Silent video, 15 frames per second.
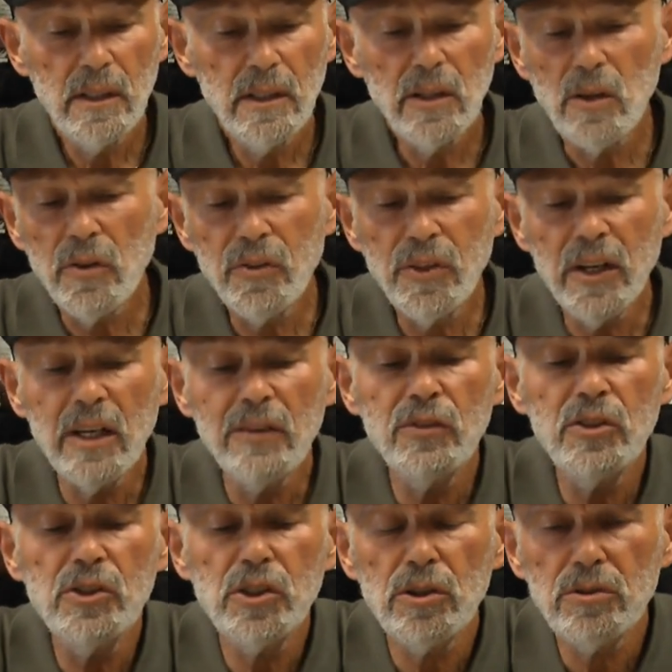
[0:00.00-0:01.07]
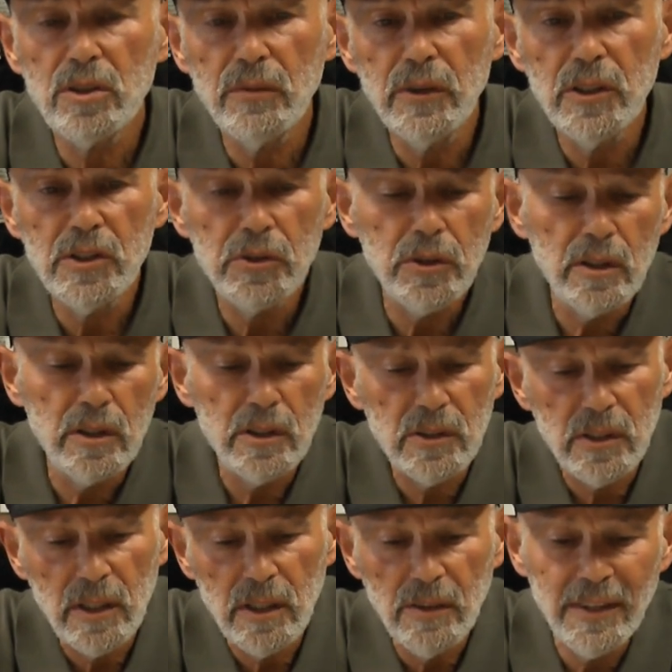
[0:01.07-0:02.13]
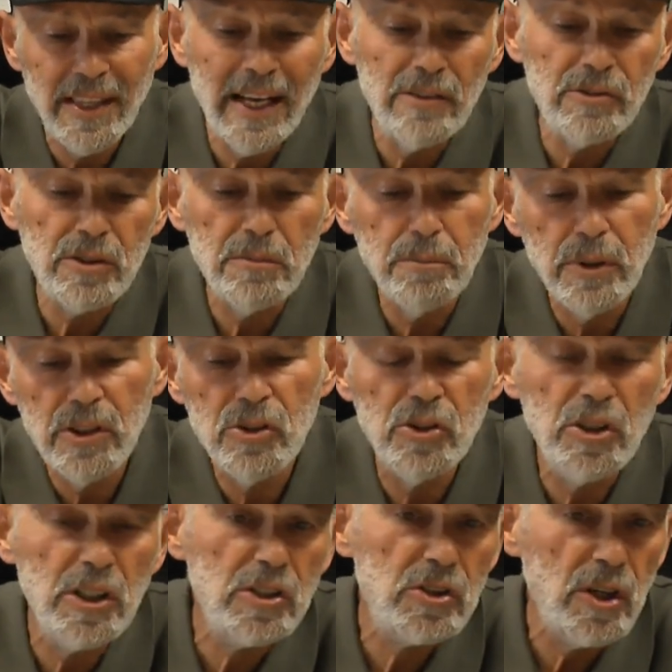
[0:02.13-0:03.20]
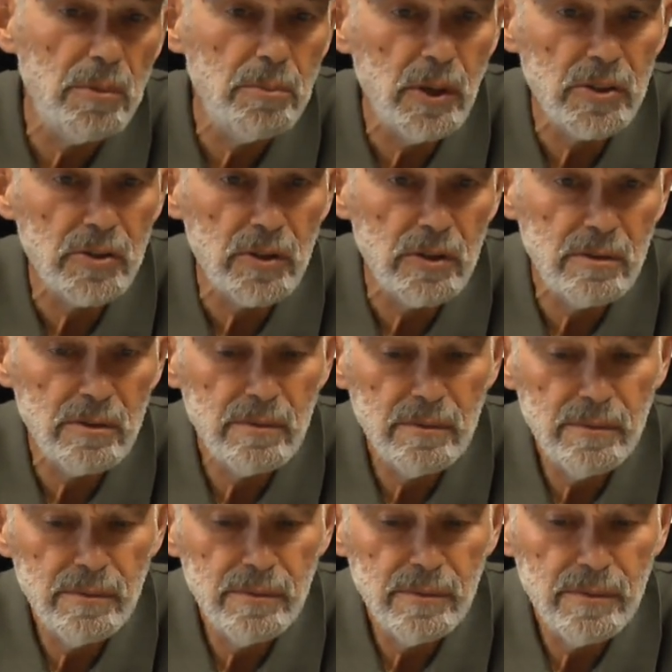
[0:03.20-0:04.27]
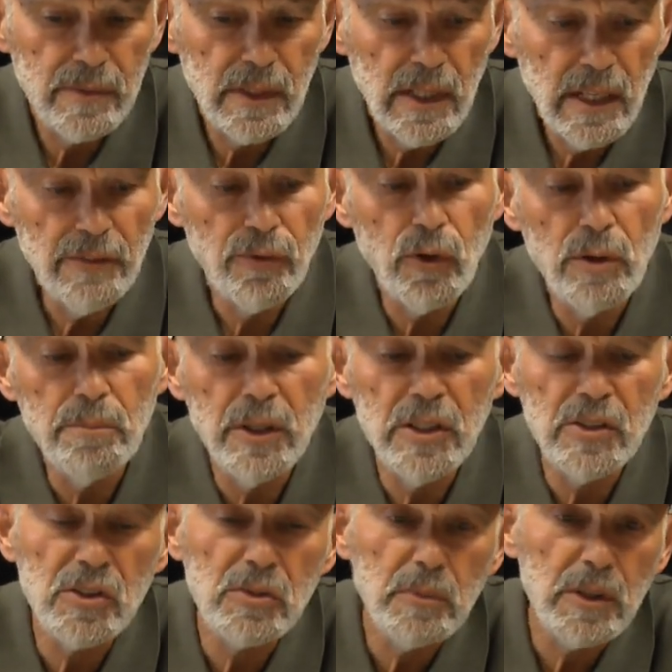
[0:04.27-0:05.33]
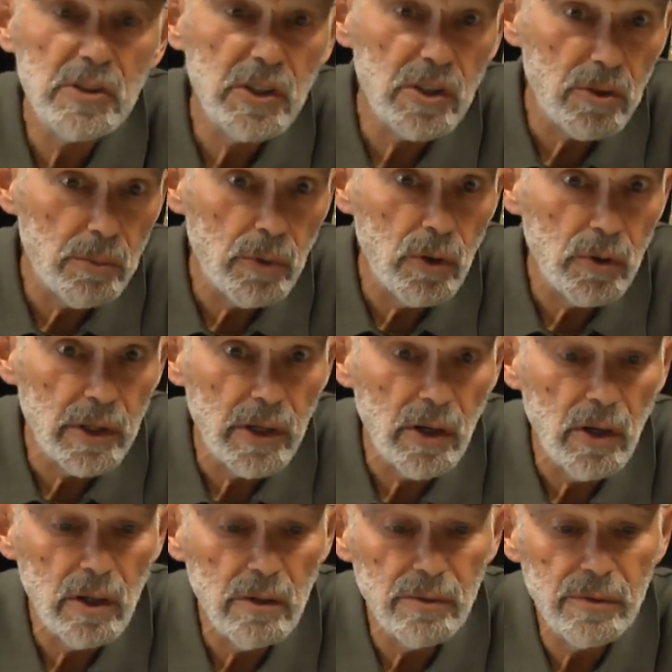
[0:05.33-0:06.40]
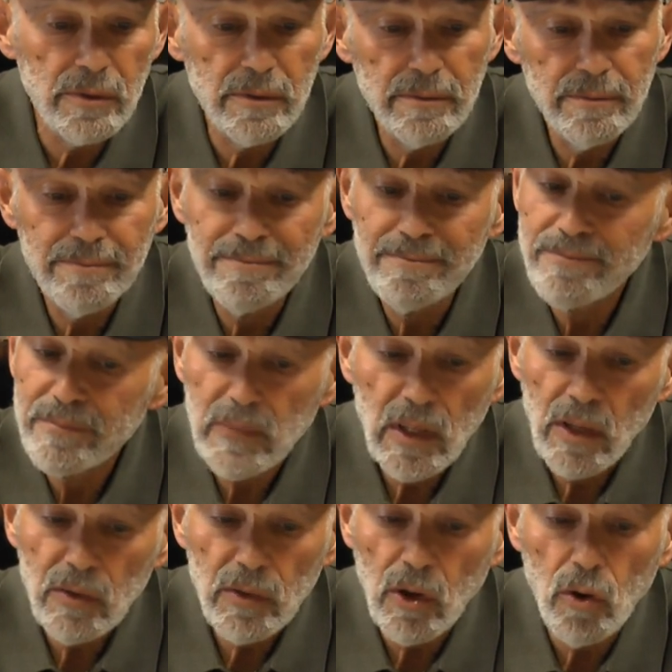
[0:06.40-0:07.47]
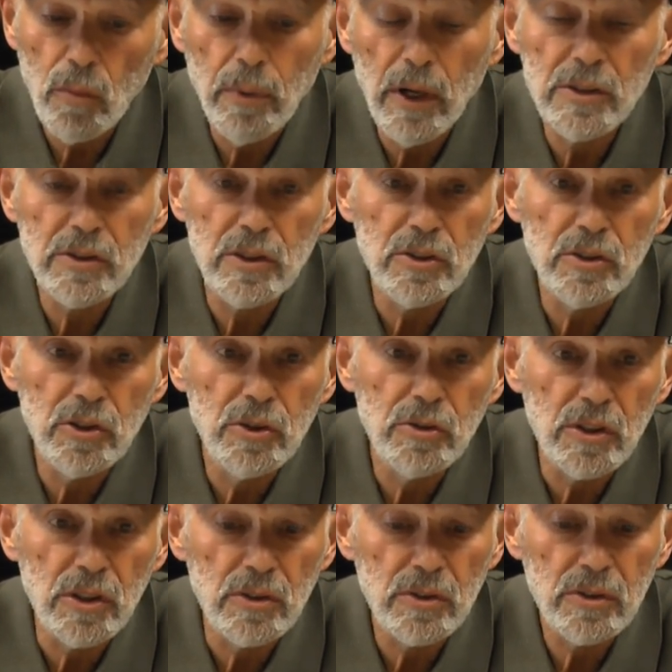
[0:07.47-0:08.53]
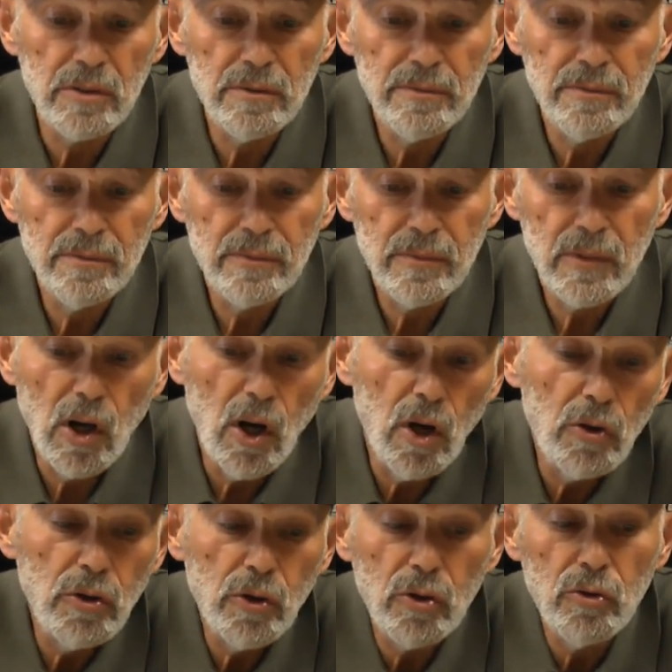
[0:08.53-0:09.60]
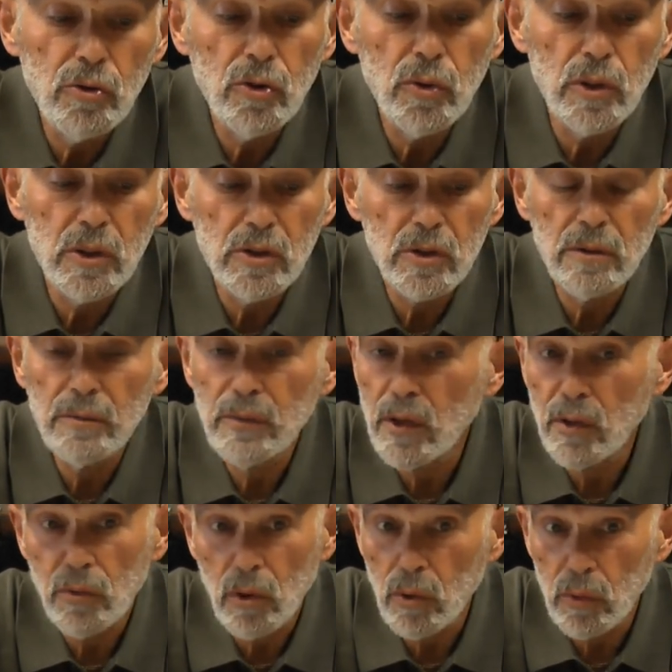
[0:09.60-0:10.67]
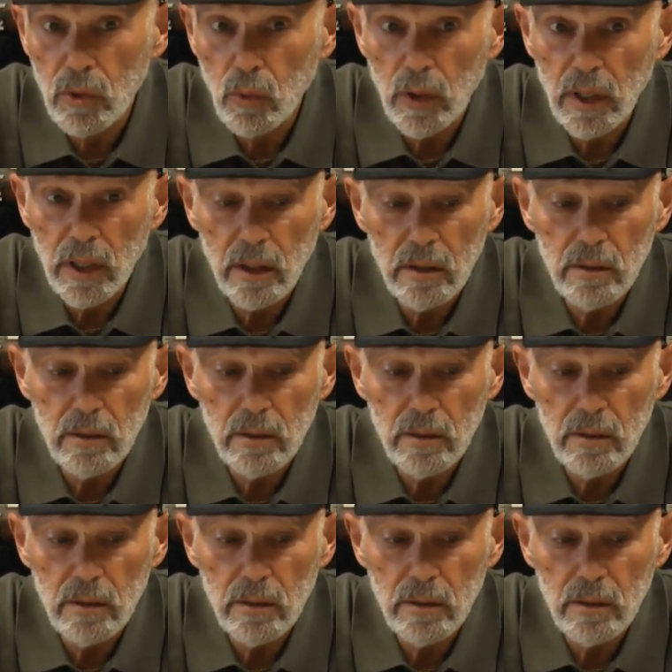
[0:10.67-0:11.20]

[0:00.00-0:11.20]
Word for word: You know, think of the children of Israel as a thousand-piece jigsaw puzzle. If one piece is missing or broken off, the whole puzzle is useless. All you can do is throw it away.